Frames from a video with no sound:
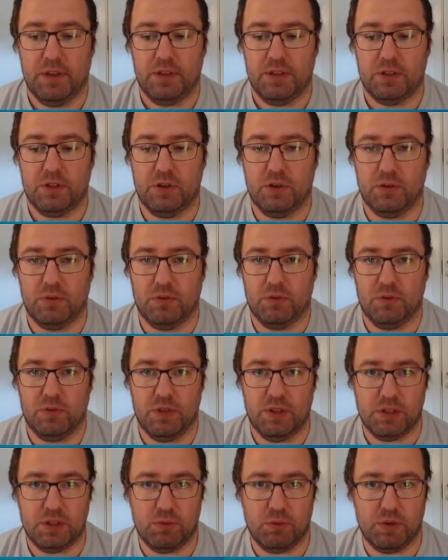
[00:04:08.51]
So
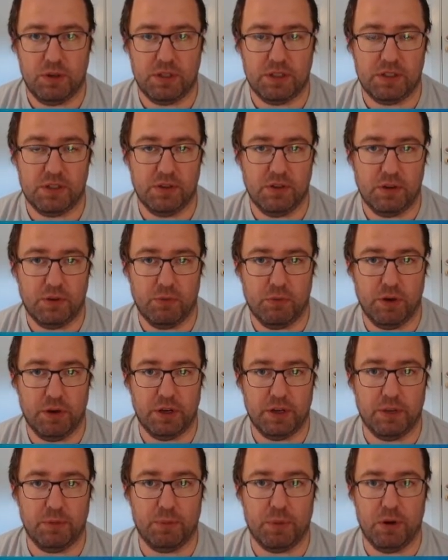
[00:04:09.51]
this one is not
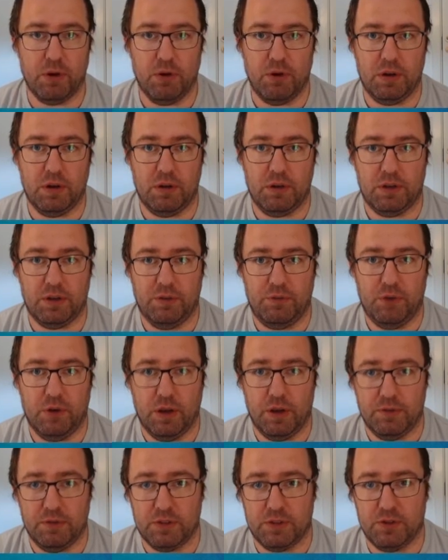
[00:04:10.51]
running in parallel. If you
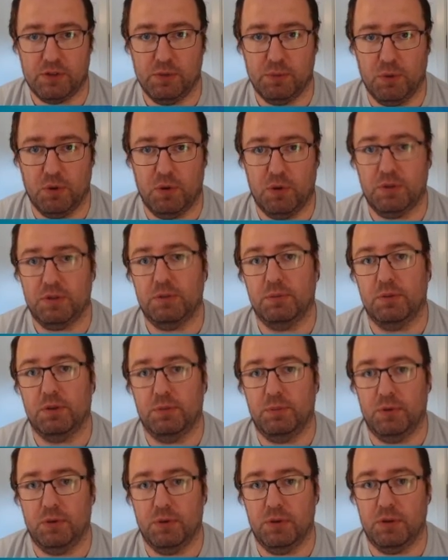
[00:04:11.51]
have a super awesome
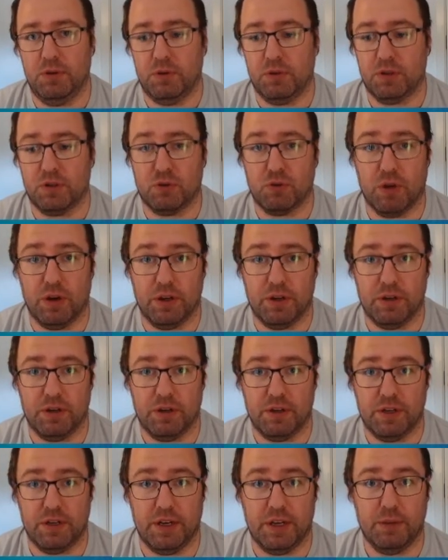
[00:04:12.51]
computer, you can try
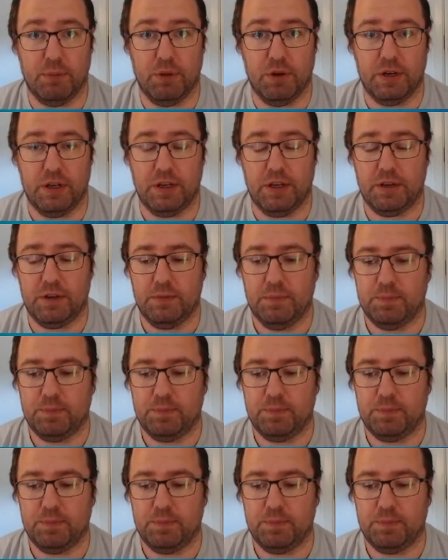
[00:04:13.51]
enabling it.